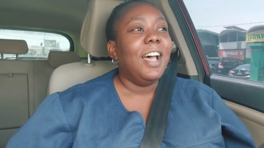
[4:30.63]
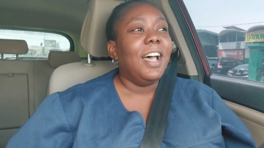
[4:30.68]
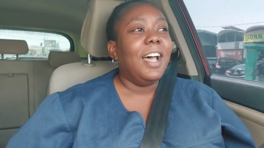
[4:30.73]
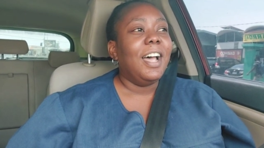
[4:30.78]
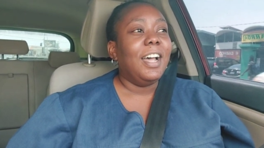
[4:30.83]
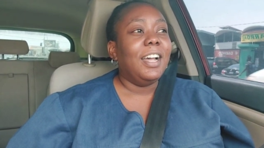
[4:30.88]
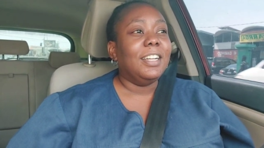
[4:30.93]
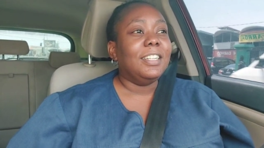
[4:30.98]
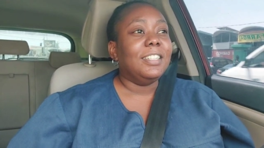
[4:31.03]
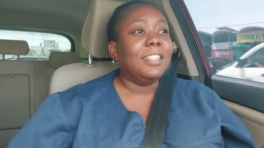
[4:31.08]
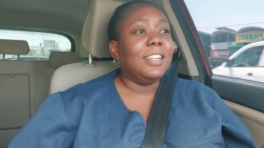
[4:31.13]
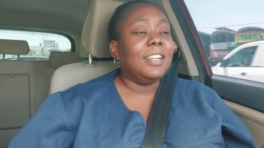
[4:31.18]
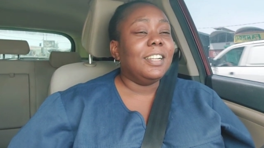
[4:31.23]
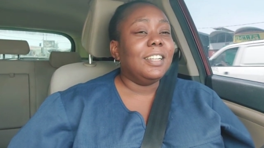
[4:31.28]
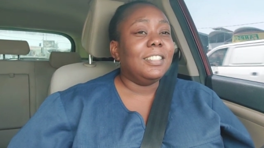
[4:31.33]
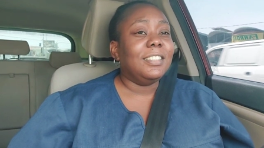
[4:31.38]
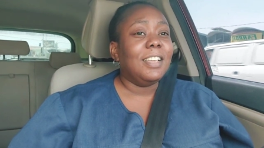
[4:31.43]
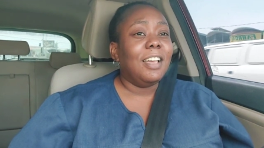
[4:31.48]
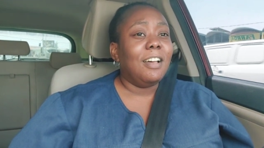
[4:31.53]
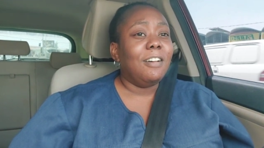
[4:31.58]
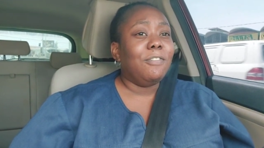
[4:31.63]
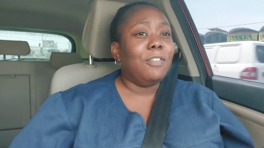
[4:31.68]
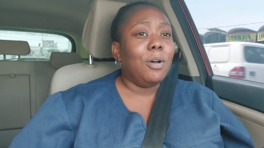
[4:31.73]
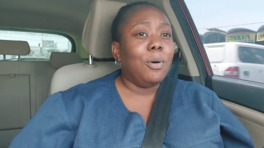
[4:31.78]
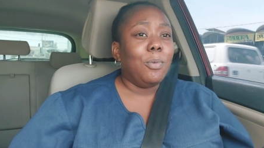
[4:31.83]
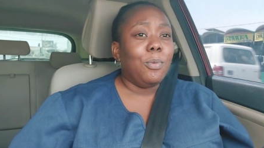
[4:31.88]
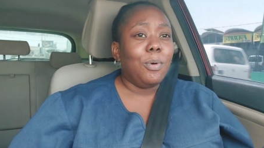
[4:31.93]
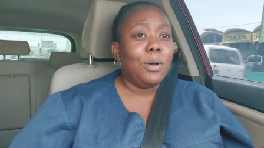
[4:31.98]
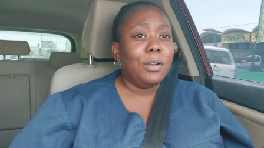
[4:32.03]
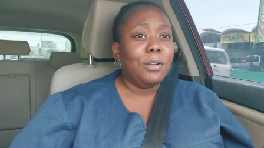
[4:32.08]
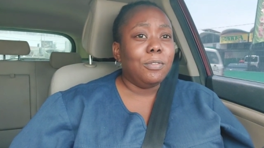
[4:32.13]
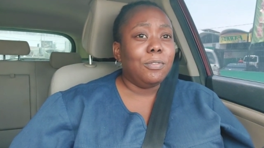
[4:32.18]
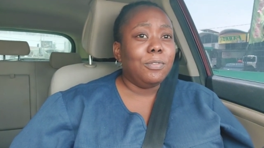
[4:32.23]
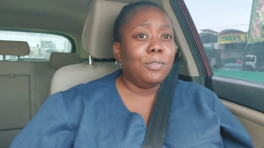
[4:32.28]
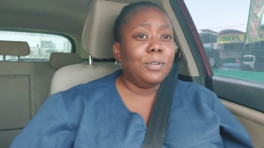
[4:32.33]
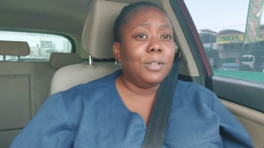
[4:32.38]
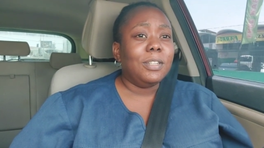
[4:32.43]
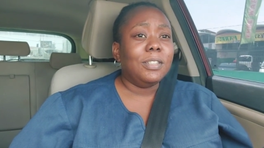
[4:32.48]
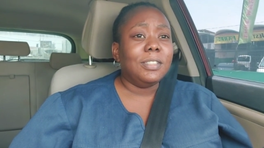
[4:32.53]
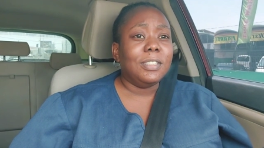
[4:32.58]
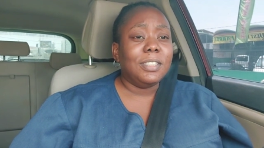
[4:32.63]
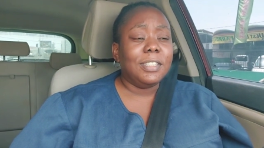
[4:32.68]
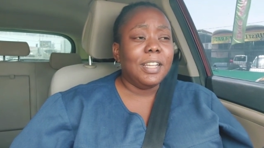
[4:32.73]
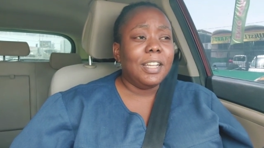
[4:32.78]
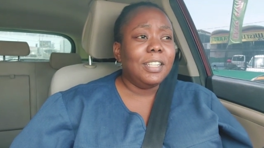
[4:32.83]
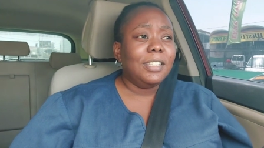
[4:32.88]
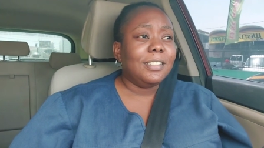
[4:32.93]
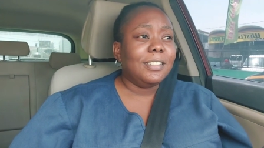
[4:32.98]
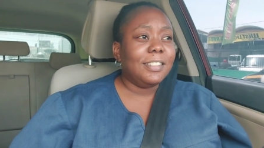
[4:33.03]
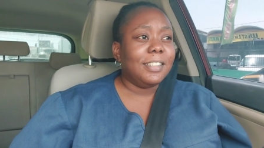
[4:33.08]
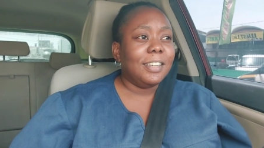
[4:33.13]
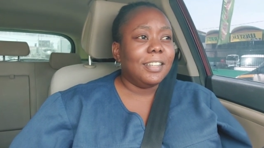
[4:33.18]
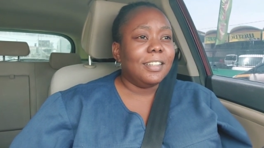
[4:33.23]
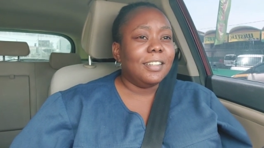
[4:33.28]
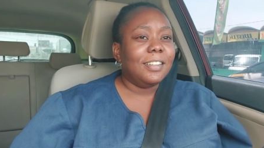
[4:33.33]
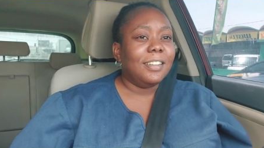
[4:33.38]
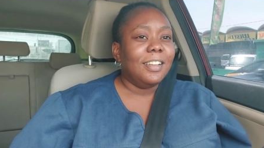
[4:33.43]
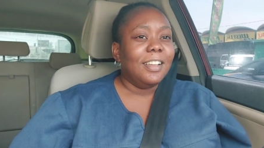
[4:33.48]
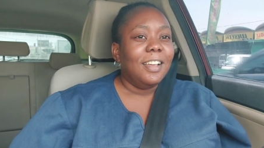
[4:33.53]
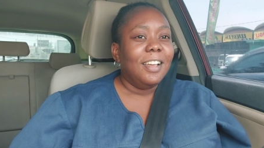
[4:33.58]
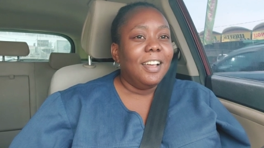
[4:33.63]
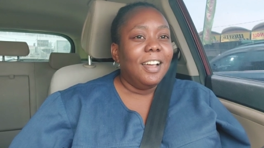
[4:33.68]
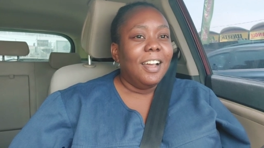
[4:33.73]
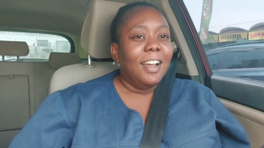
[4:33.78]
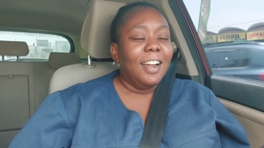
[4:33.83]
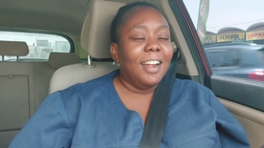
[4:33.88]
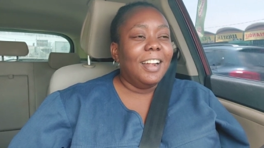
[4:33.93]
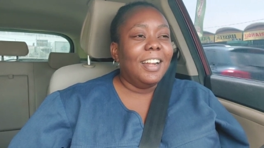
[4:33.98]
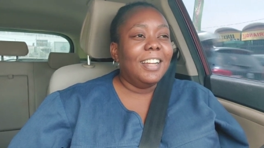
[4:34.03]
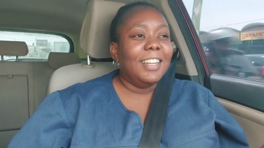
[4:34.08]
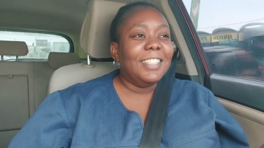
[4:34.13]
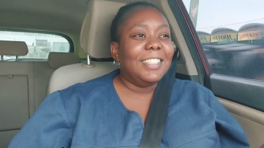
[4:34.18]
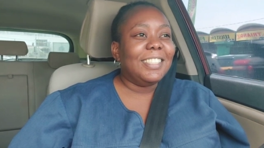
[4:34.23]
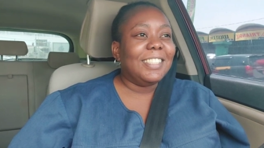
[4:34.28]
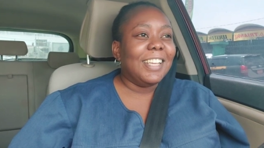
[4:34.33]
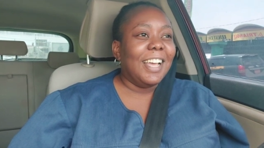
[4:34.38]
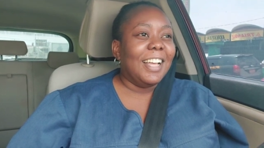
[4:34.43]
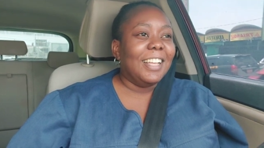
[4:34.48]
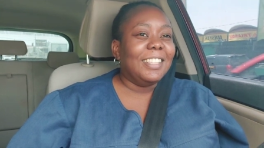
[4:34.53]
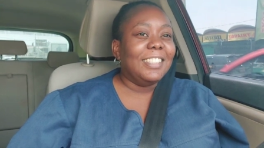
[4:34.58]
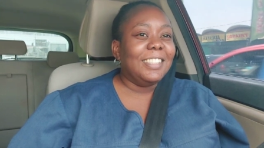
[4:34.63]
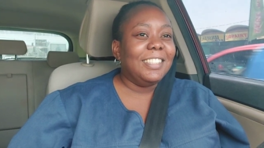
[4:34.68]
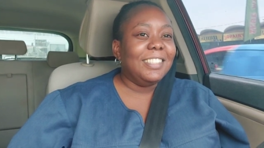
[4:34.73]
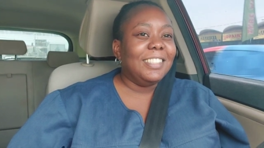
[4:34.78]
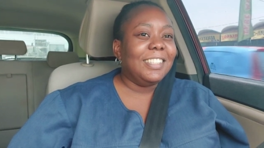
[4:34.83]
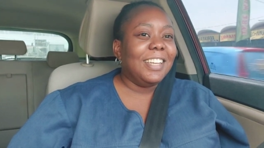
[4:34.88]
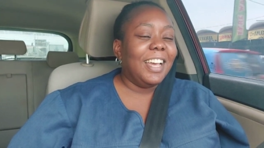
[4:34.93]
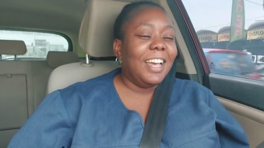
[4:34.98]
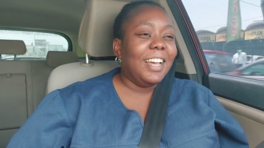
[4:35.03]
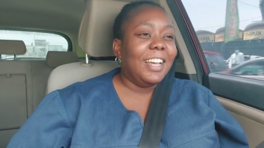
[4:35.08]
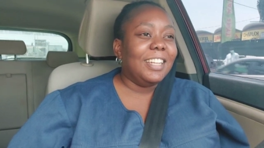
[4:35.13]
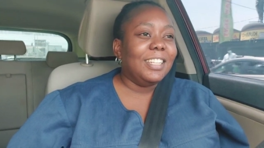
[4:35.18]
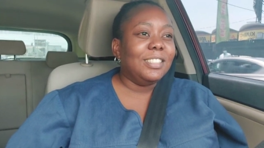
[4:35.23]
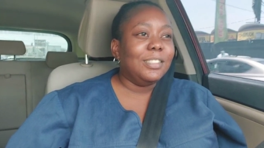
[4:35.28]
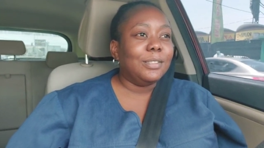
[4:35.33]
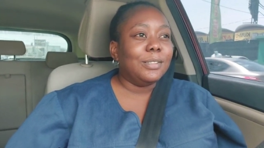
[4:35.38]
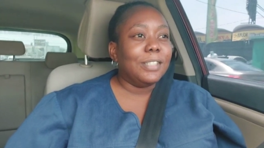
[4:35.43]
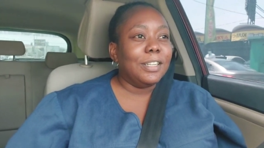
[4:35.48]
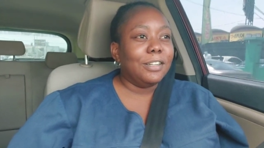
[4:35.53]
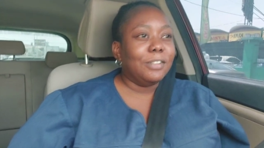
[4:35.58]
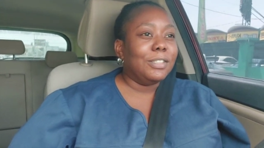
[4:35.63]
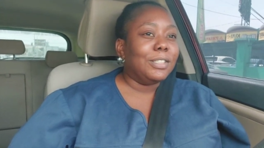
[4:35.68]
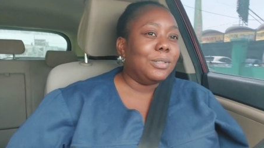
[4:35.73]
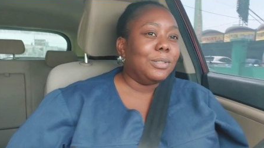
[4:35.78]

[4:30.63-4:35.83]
and let's have a wonderful day today all right i'll see you guys when i